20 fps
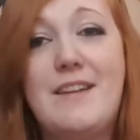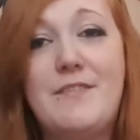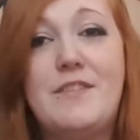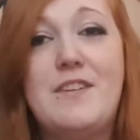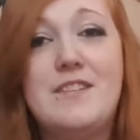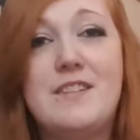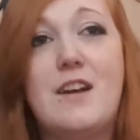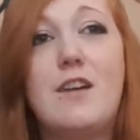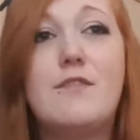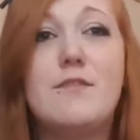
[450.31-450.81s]
if
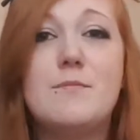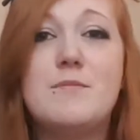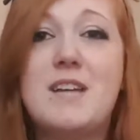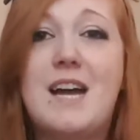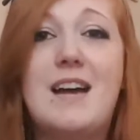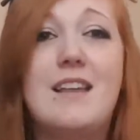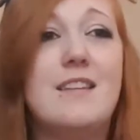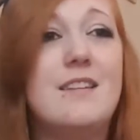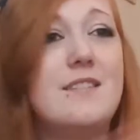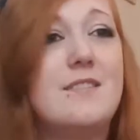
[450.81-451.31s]
you are from
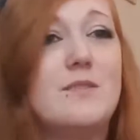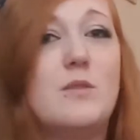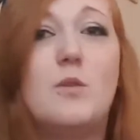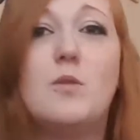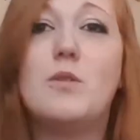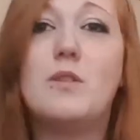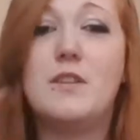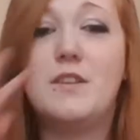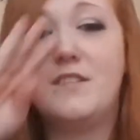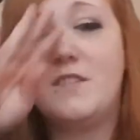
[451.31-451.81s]
Dallas
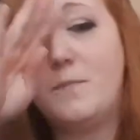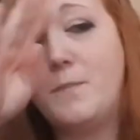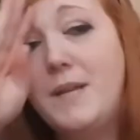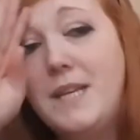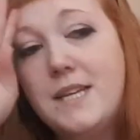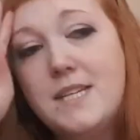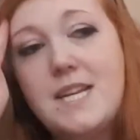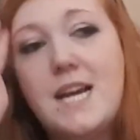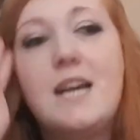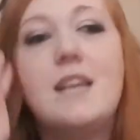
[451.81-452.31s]
or you have
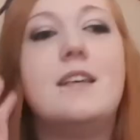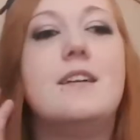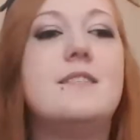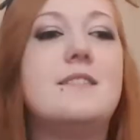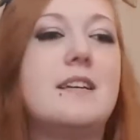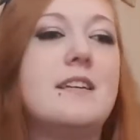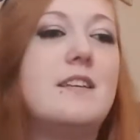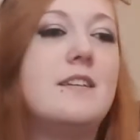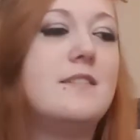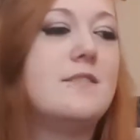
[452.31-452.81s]
been to
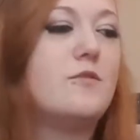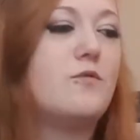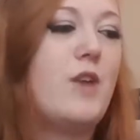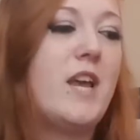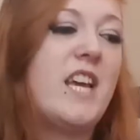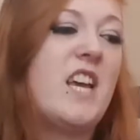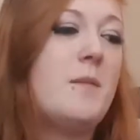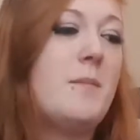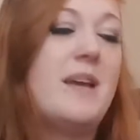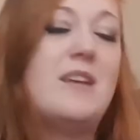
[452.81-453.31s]
Dallas and you
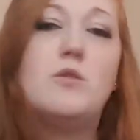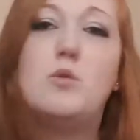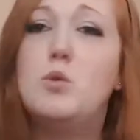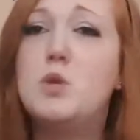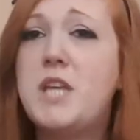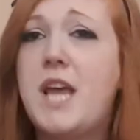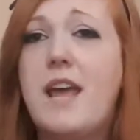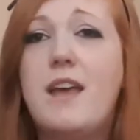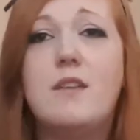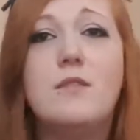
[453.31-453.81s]
recommend
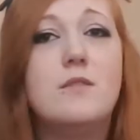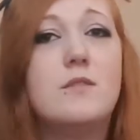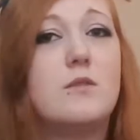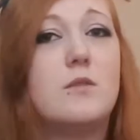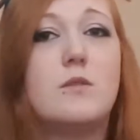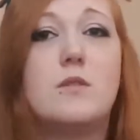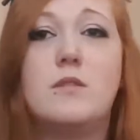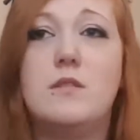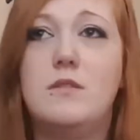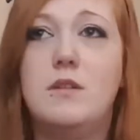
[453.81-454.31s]
hotels
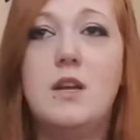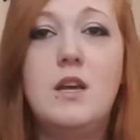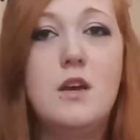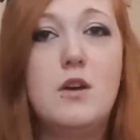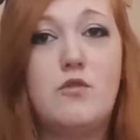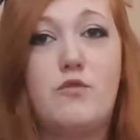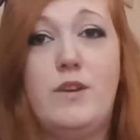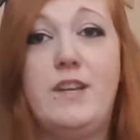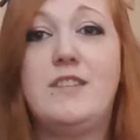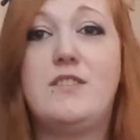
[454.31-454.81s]
or
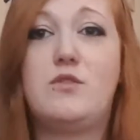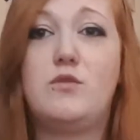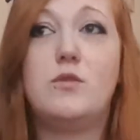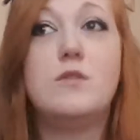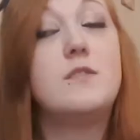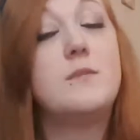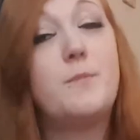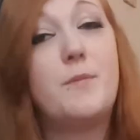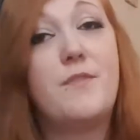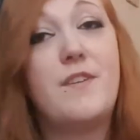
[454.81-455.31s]

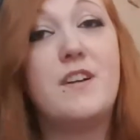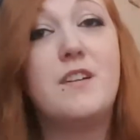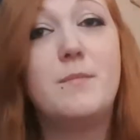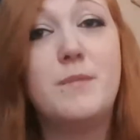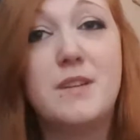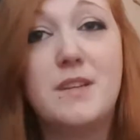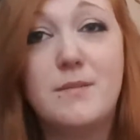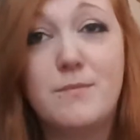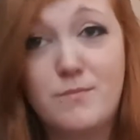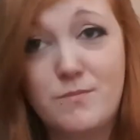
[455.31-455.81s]
restaurants,
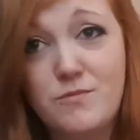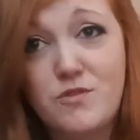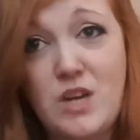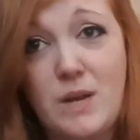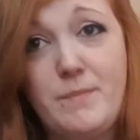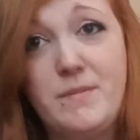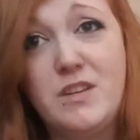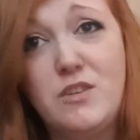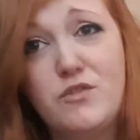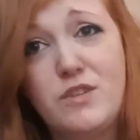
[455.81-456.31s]
preferably
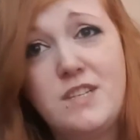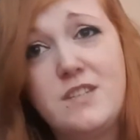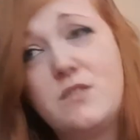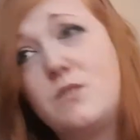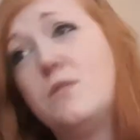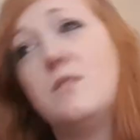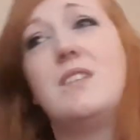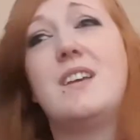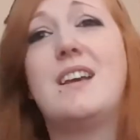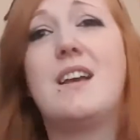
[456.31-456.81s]
Japanese
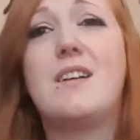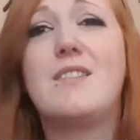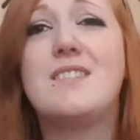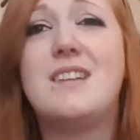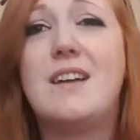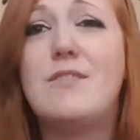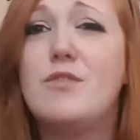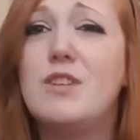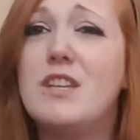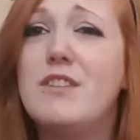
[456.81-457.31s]
restaurant, like, because
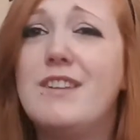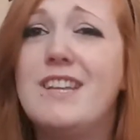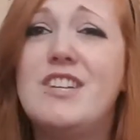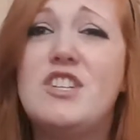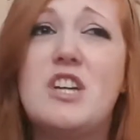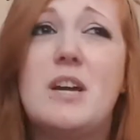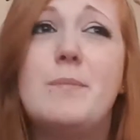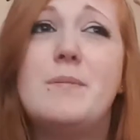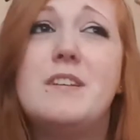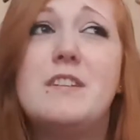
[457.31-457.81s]
I really like
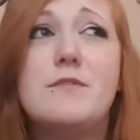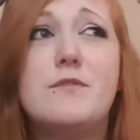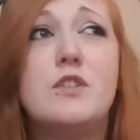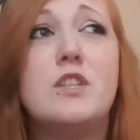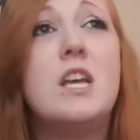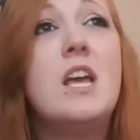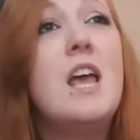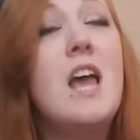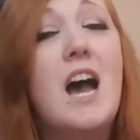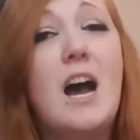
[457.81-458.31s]
Japanese food.